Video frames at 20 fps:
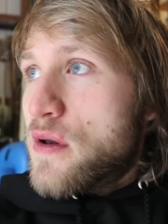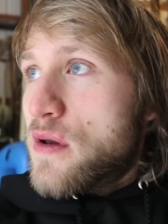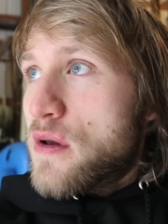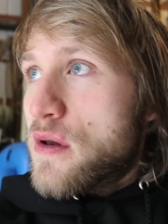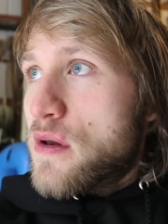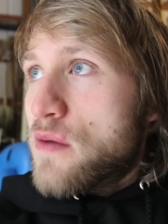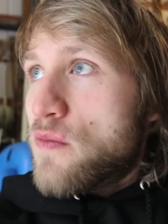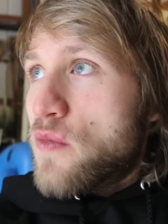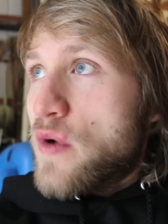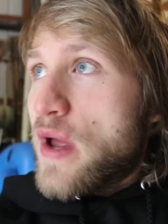
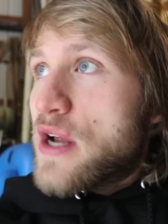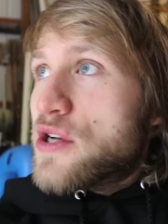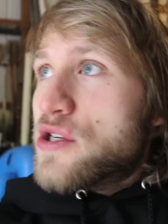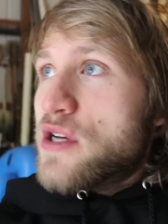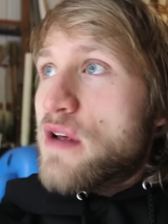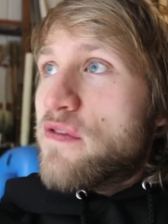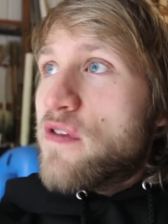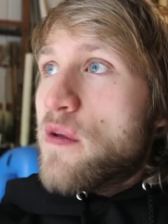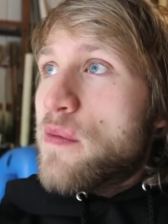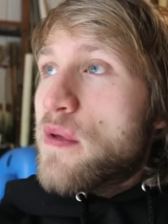Right. We actually
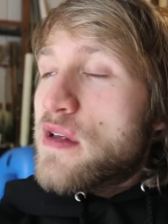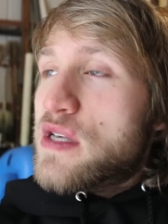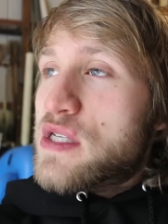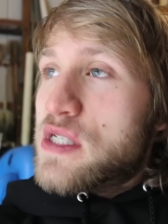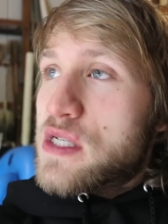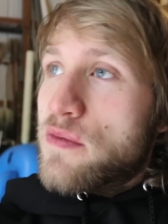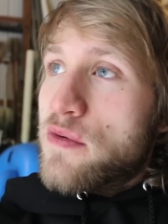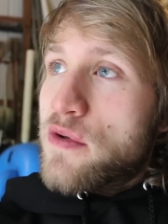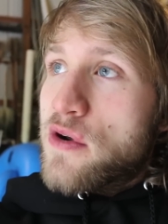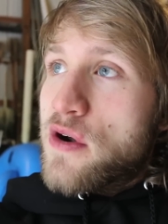have something
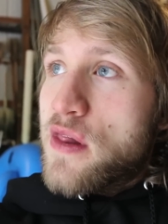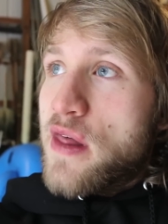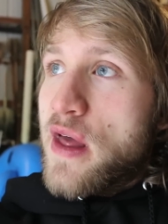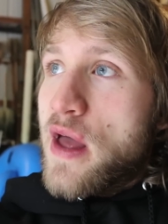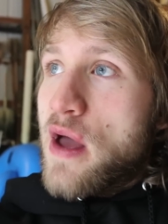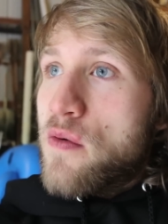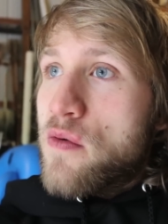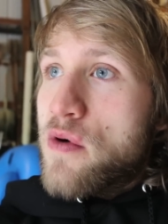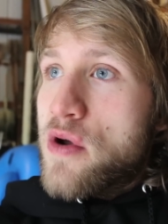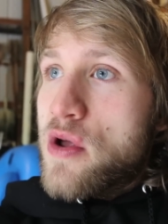similar to
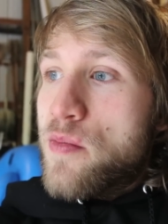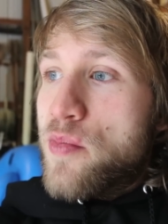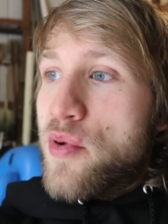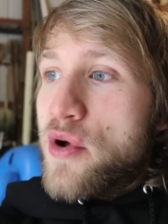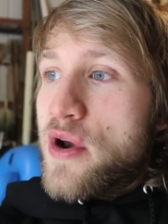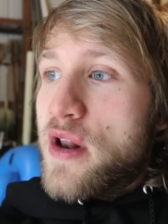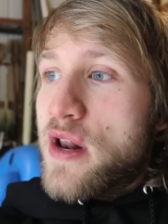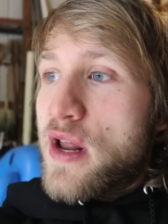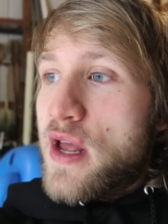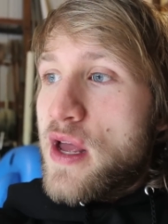that where you
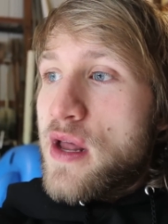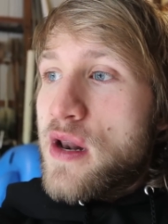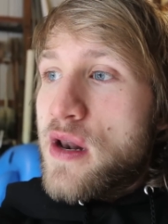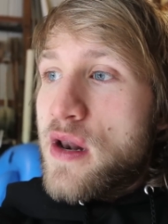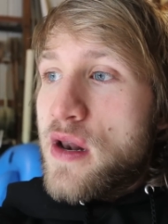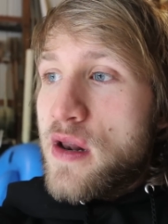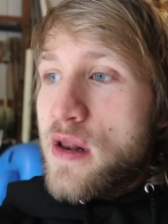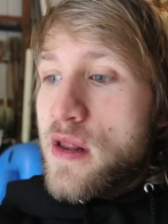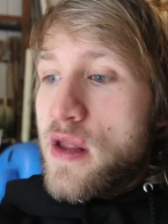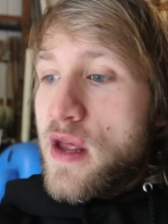put it
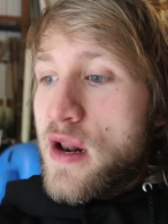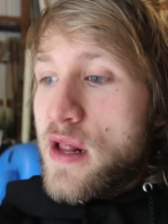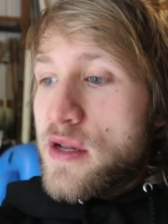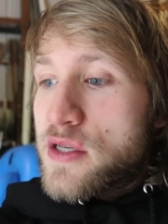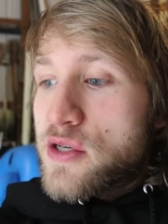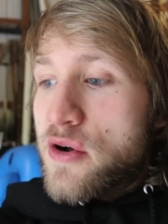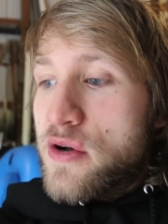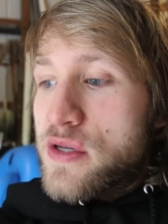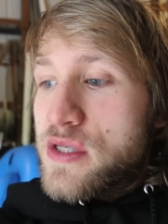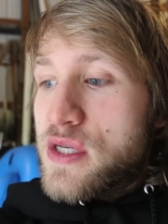in and it
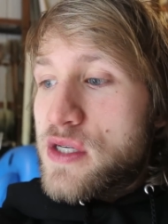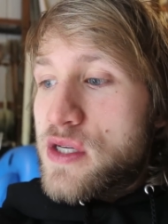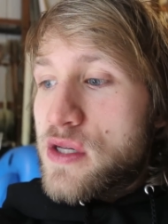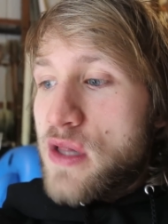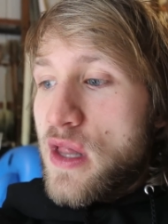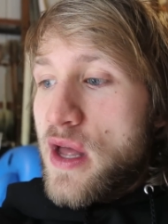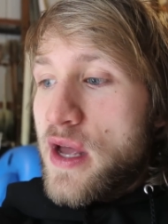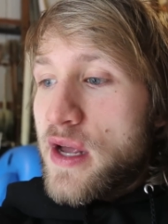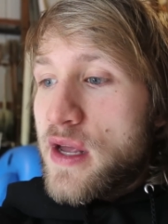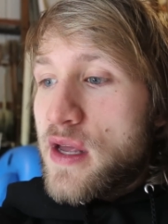turns into
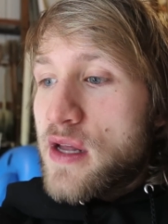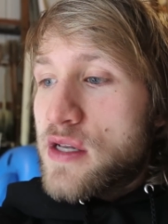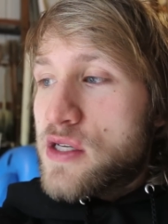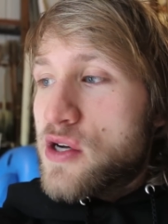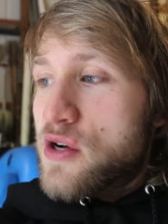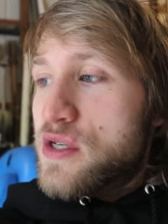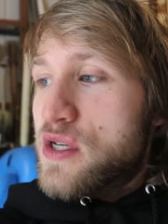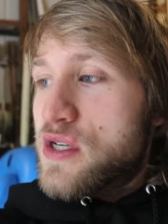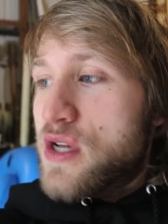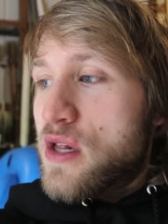like it
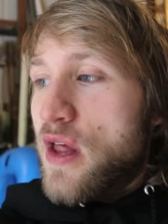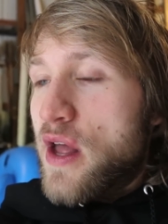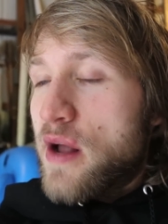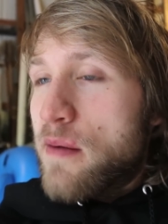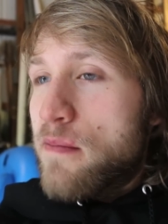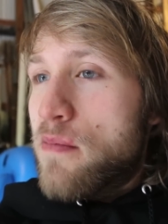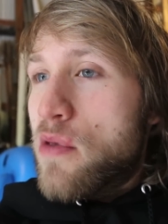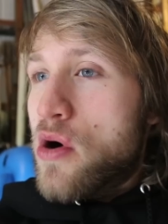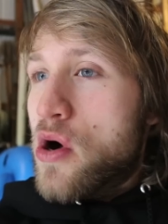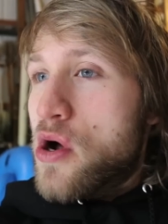turns into like
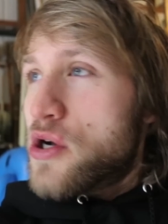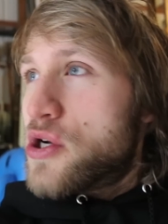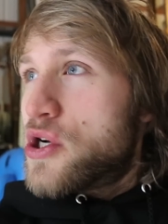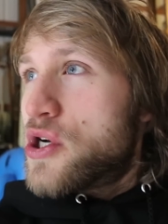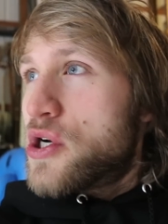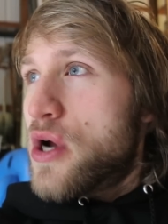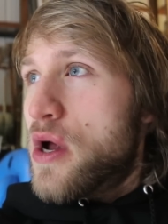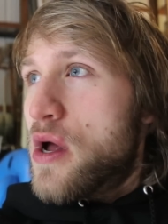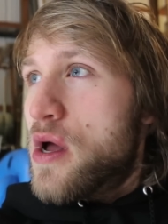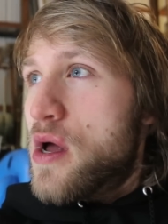
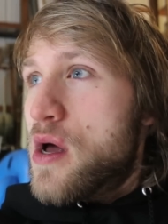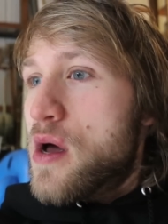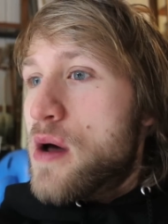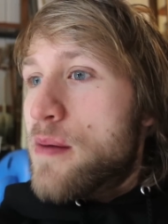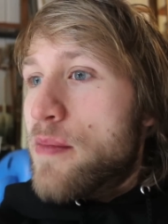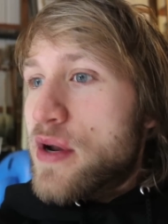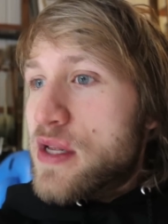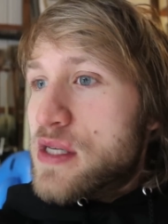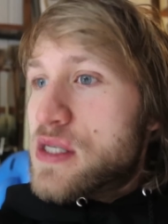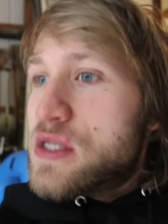mush,
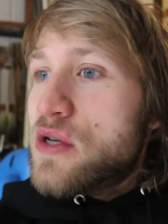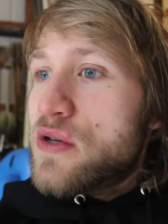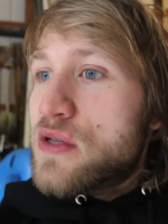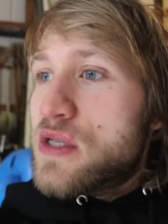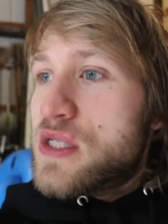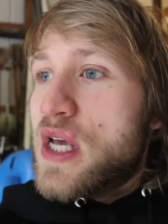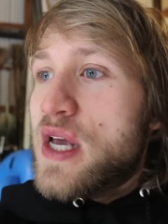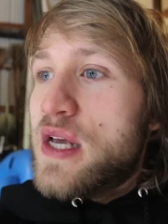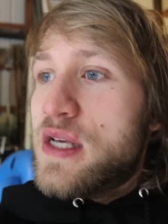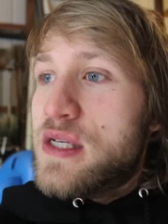but it still
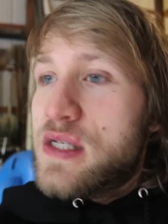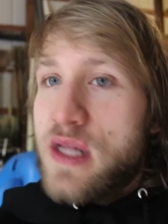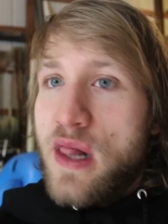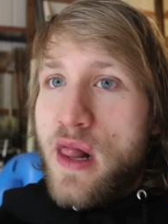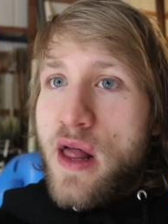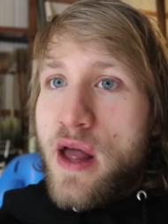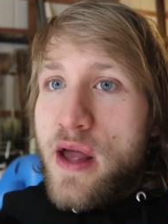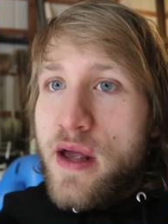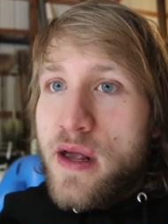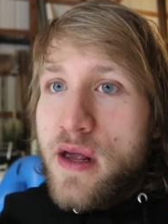tastes
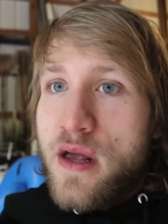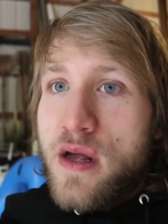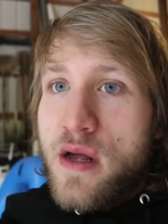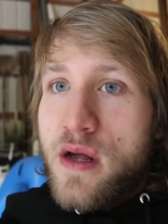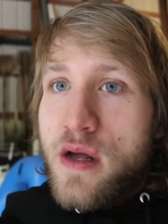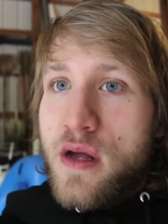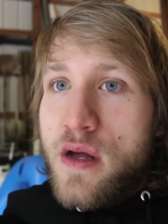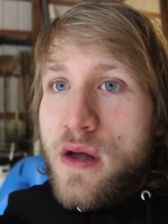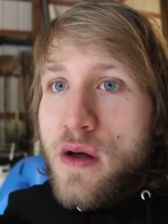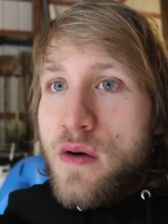like
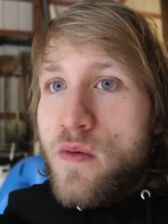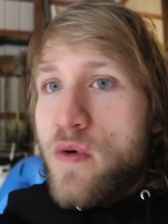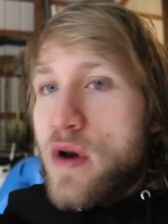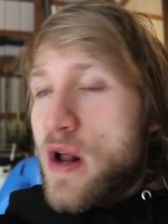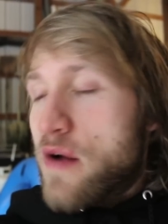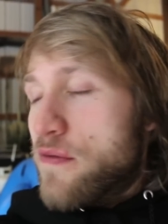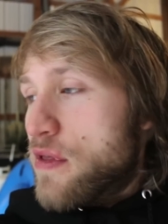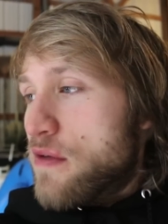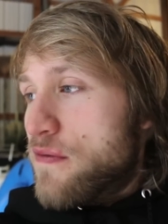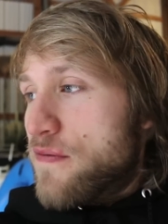
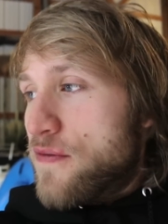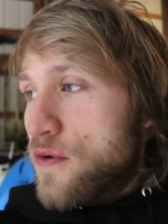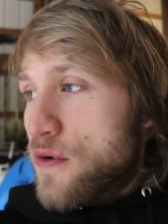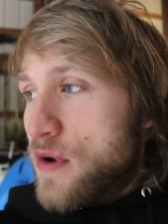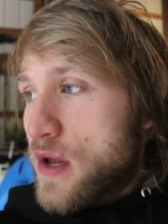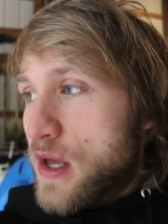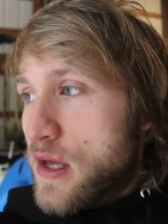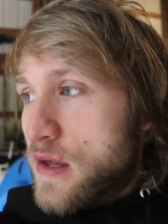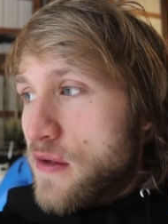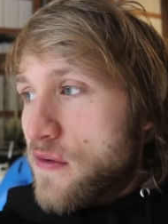whatever the
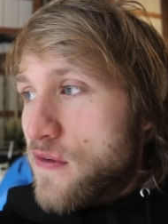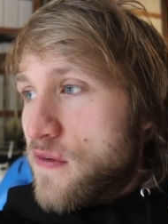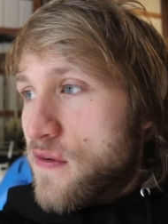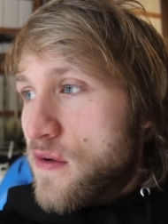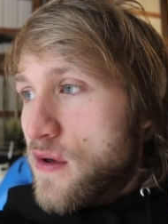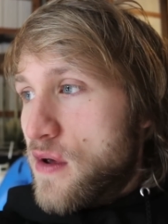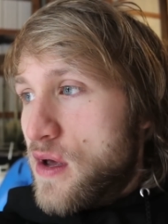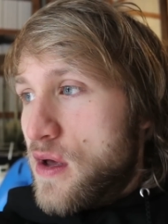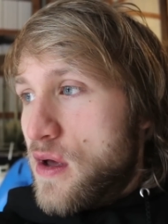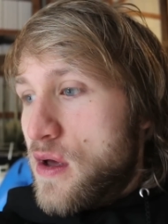food is.
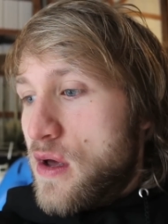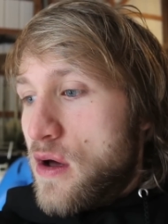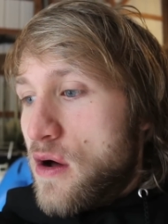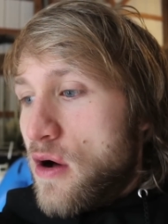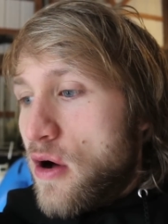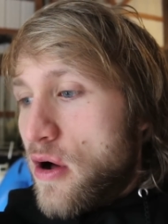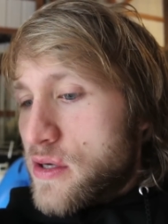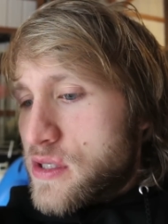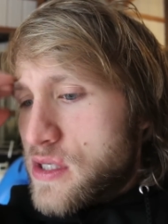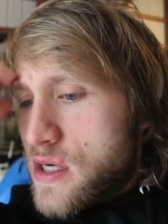
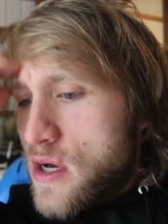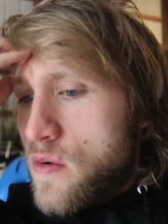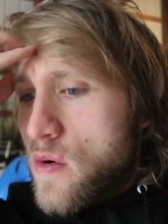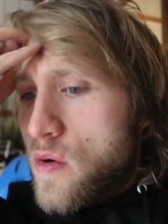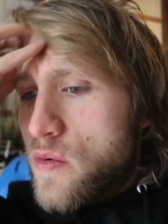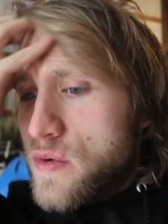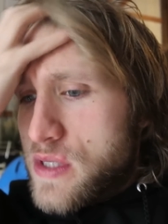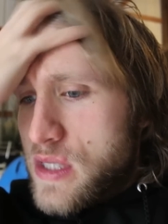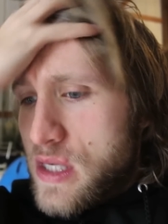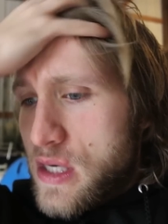Also,
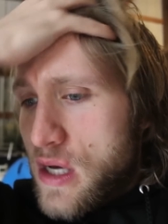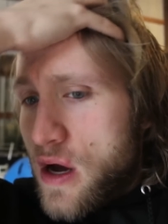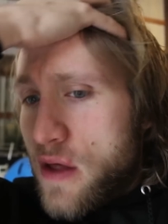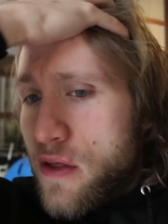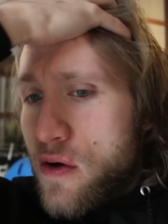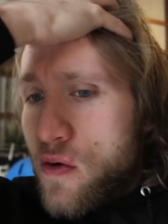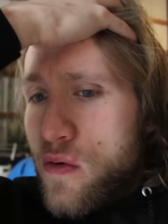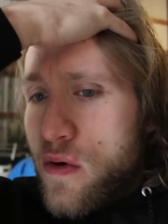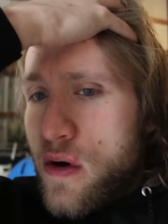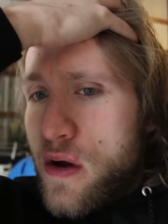what was the
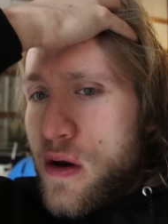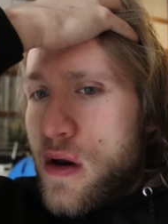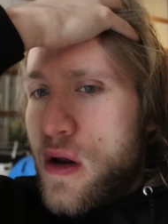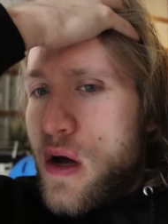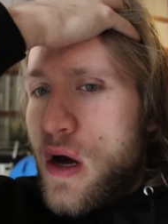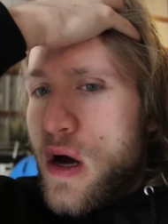other one?